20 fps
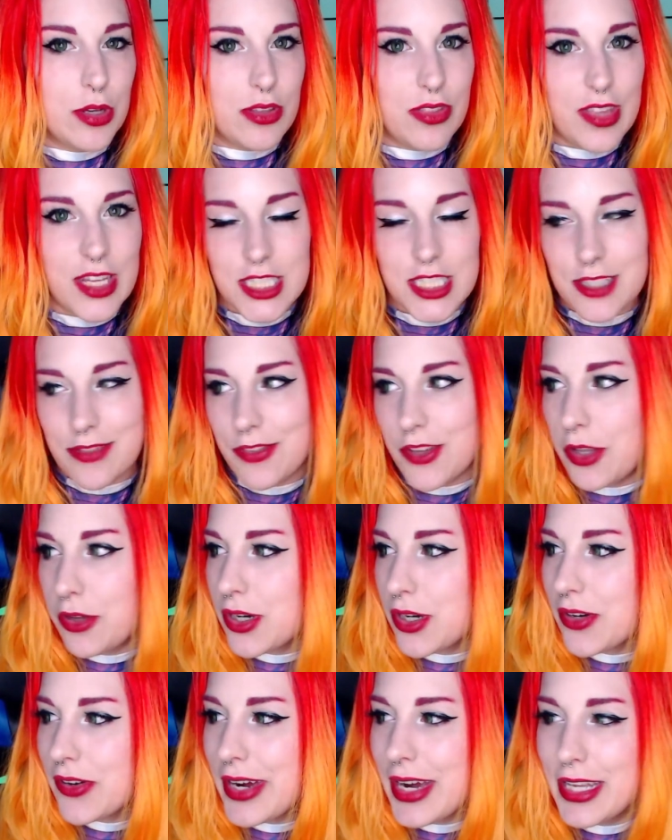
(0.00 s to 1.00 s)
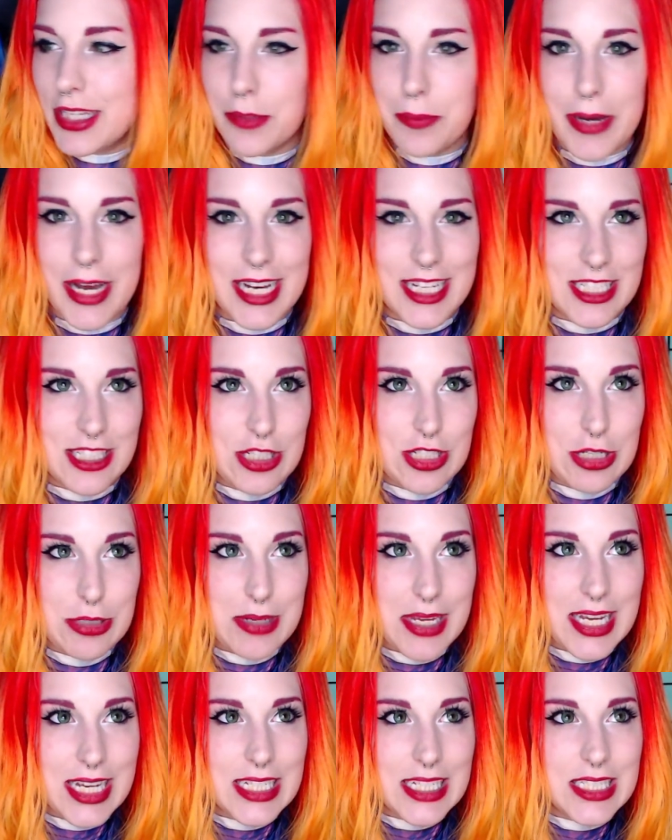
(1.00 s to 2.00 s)
things floating around the past 2
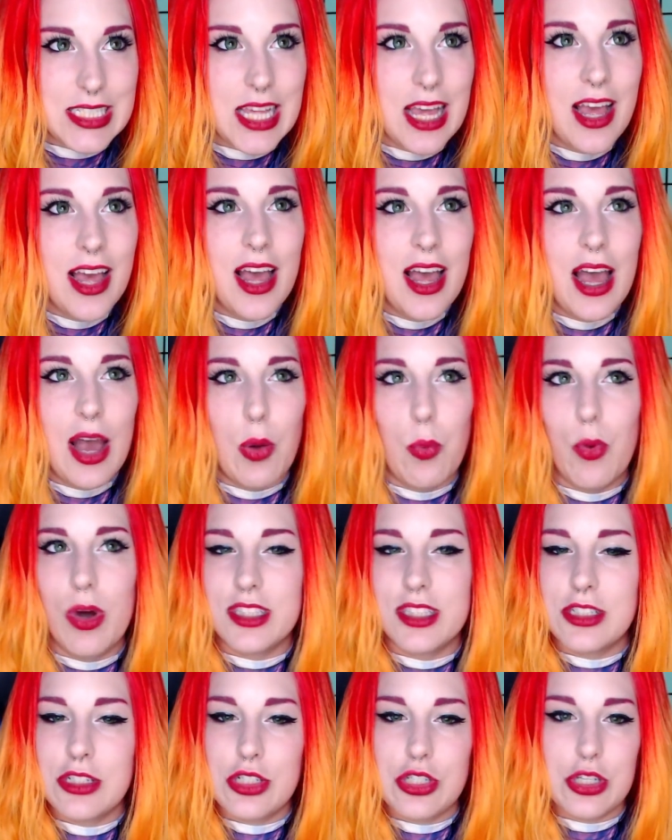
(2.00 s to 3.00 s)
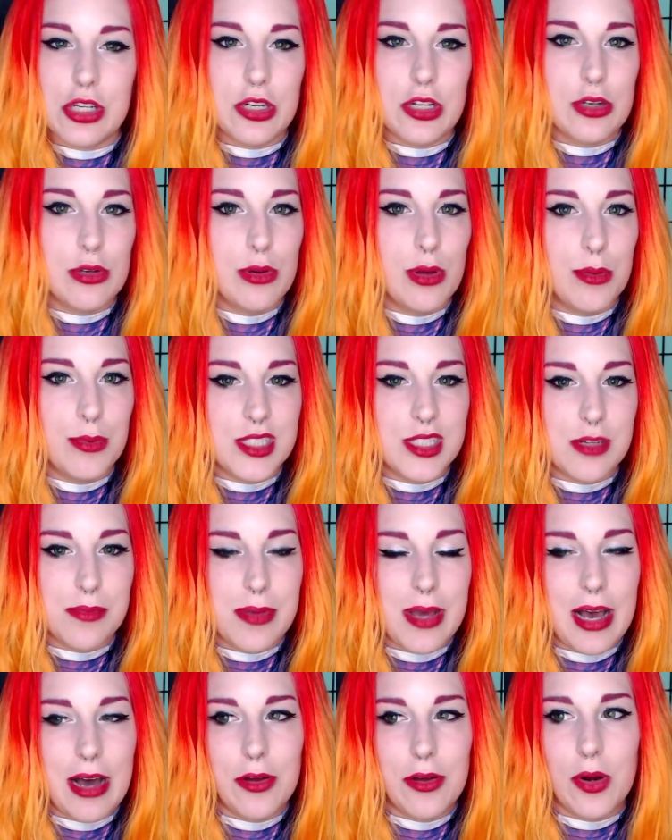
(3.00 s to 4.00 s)
days. Wasn't sure who it was
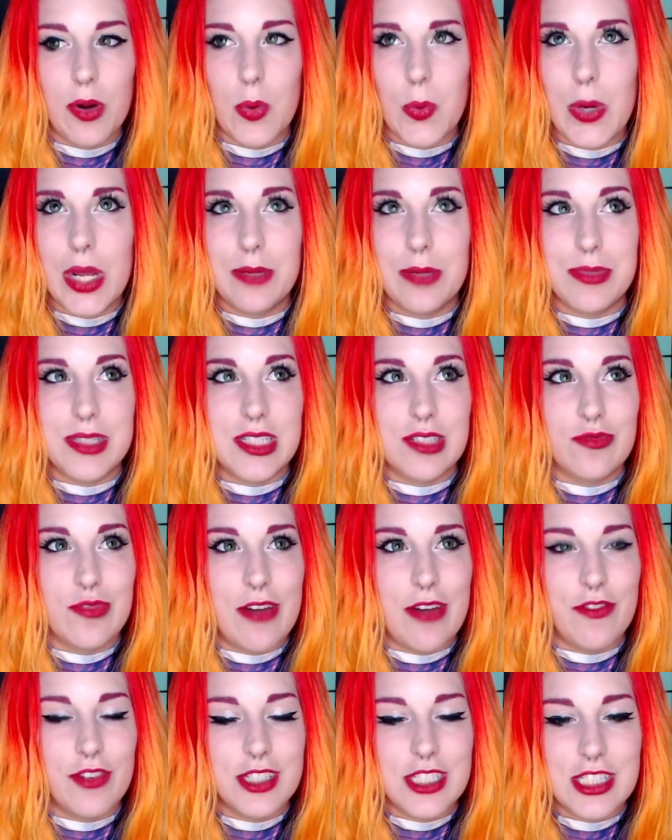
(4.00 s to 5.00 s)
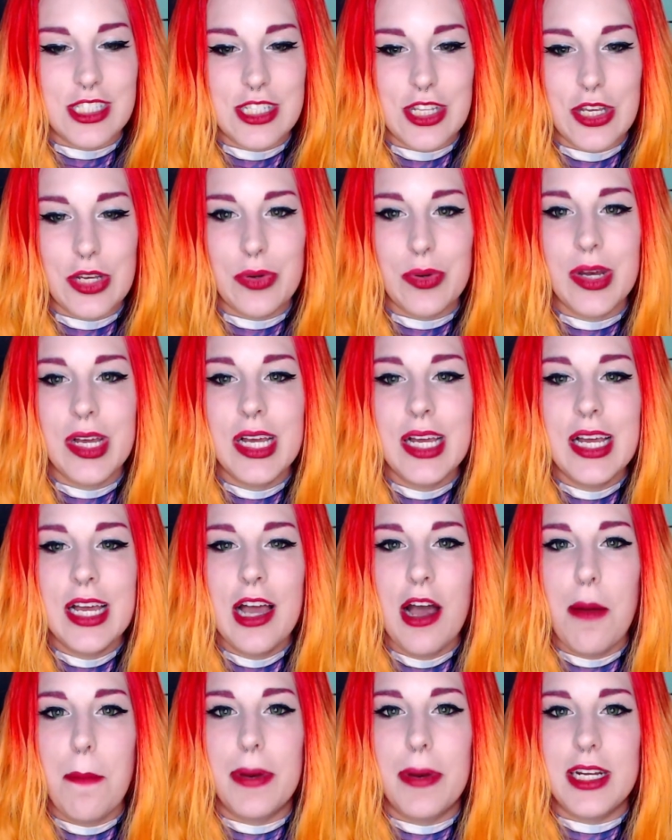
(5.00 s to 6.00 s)
about or what it was in reference to,
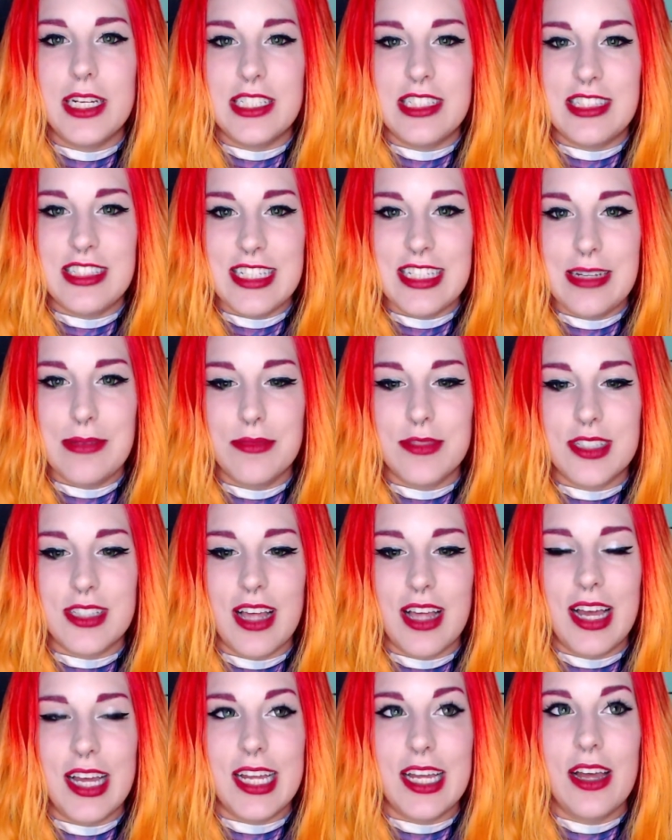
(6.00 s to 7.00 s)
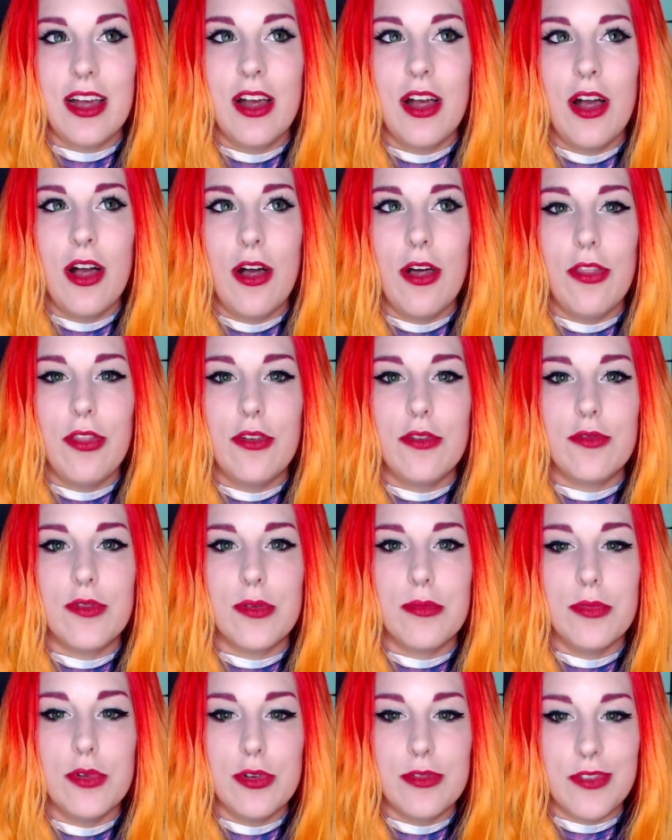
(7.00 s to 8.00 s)
but it seems like the
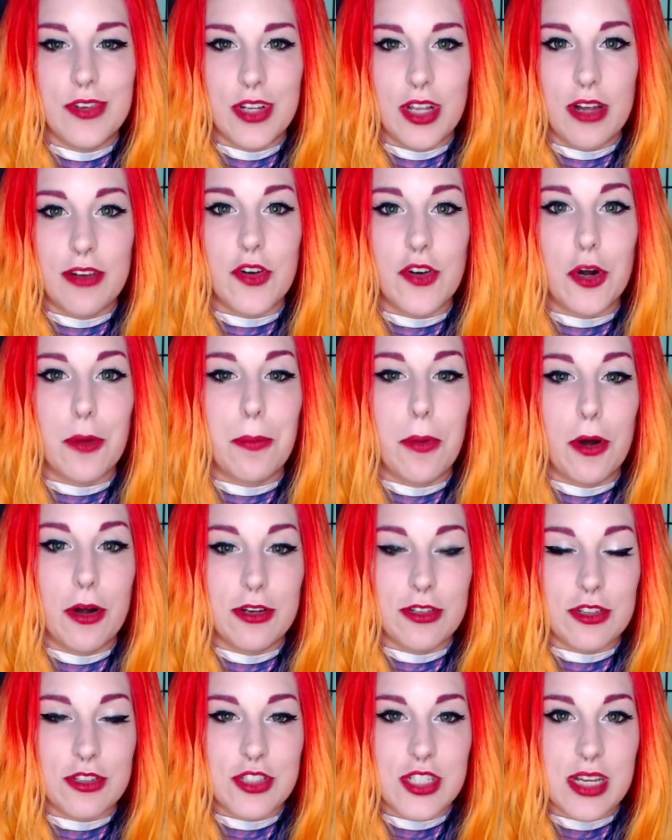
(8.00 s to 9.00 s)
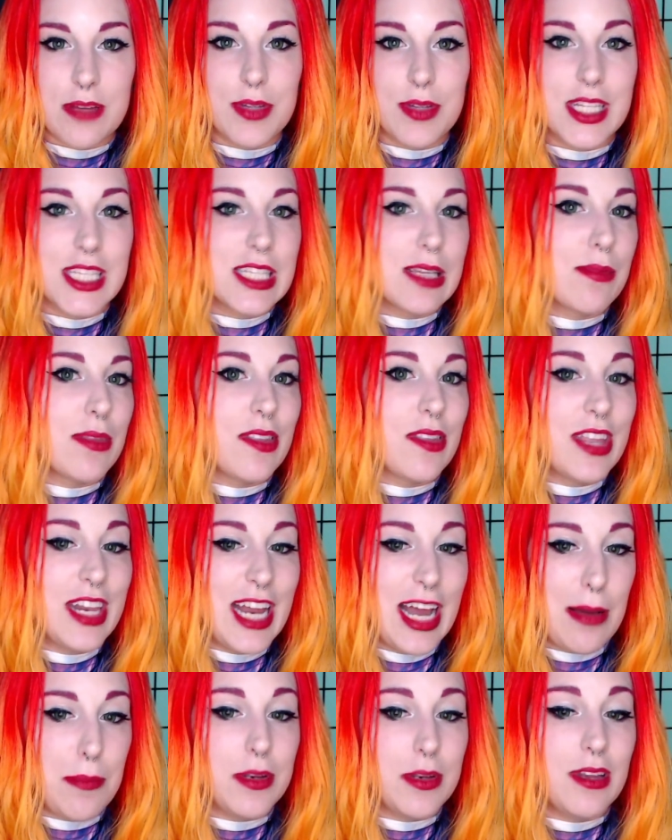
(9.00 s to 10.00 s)
removal of her partnership is something that
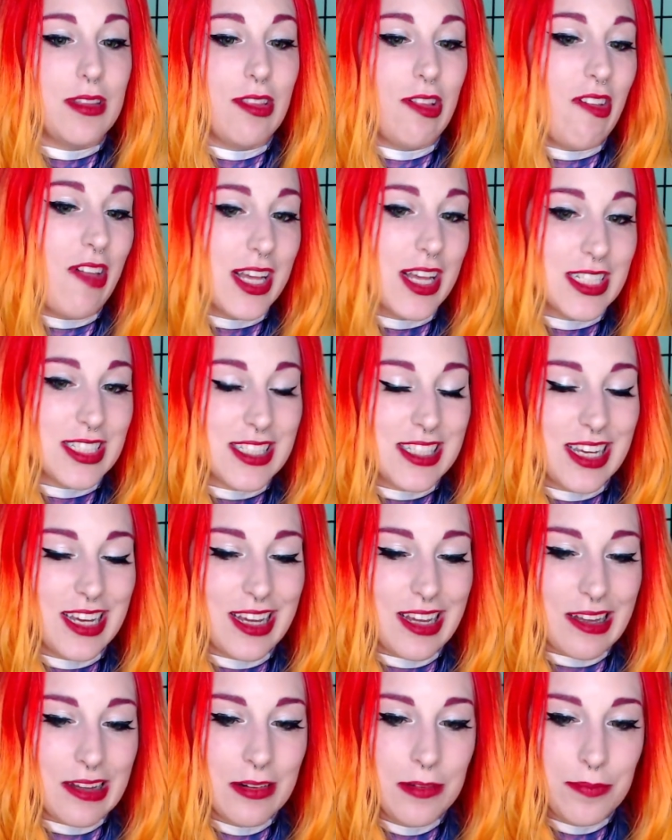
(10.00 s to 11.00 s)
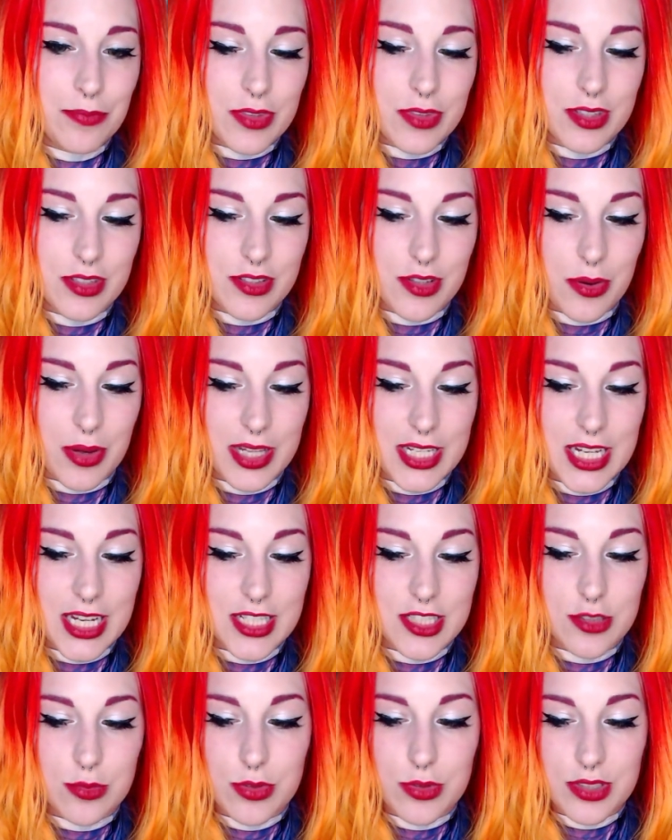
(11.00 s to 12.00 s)
happened in the last day. So I
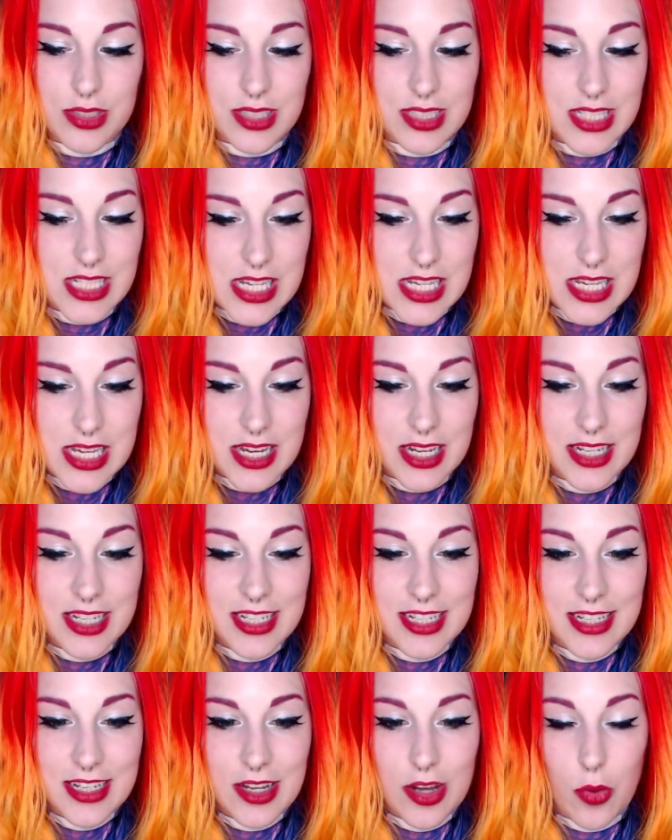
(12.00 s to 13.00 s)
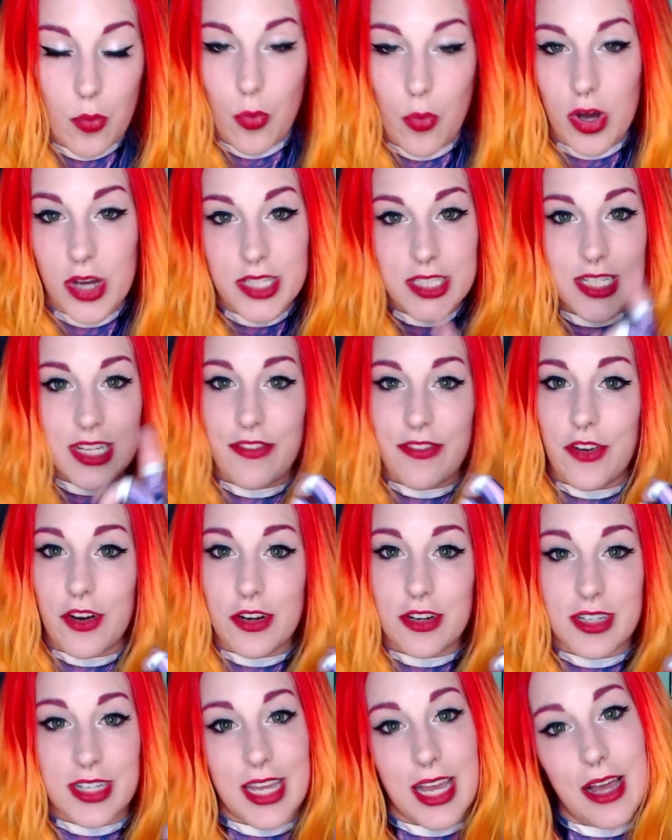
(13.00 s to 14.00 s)
guess we'll see one, if her
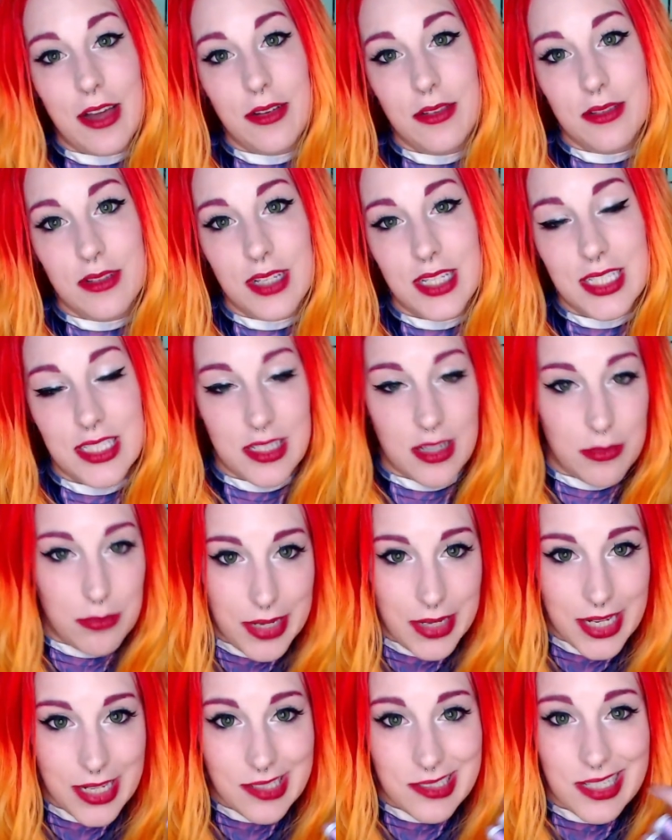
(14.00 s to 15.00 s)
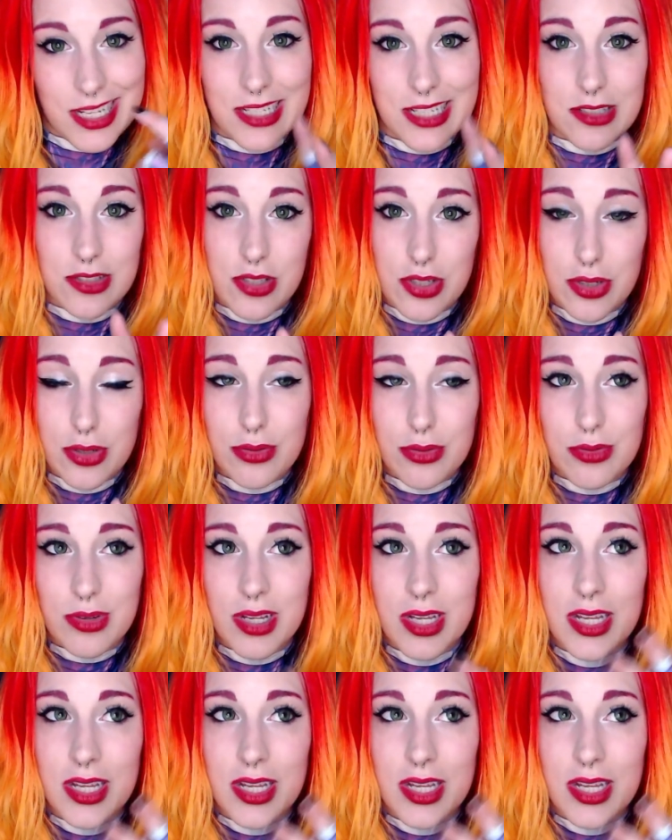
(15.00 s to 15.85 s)
account is unbanned, and two,